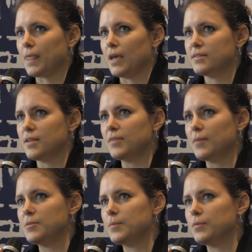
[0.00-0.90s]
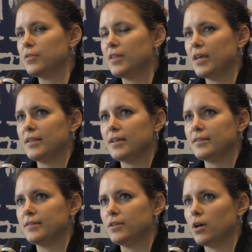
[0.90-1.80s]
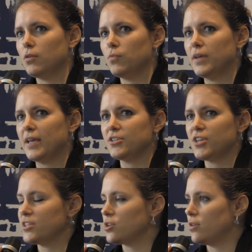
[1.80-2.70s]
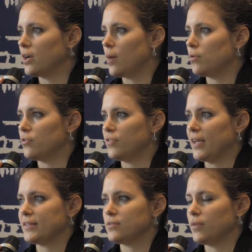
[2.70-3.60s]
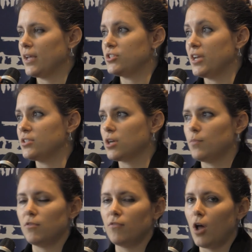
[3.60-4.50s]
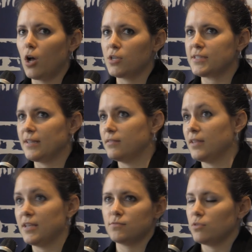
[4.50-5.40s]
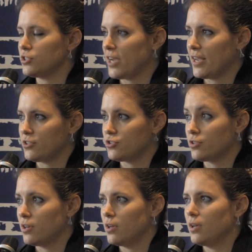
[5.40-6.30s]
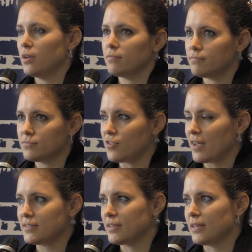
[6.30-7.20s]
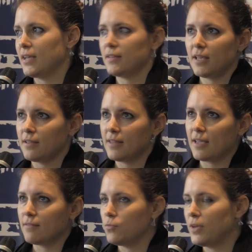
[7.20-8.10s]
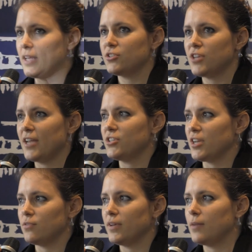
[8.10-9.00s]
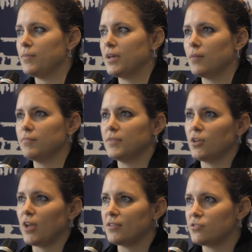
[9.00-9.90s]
sometimes people think that we can change on a couple of things, we can change a couple of laws and things will change drastically, and we can change it, we can become the United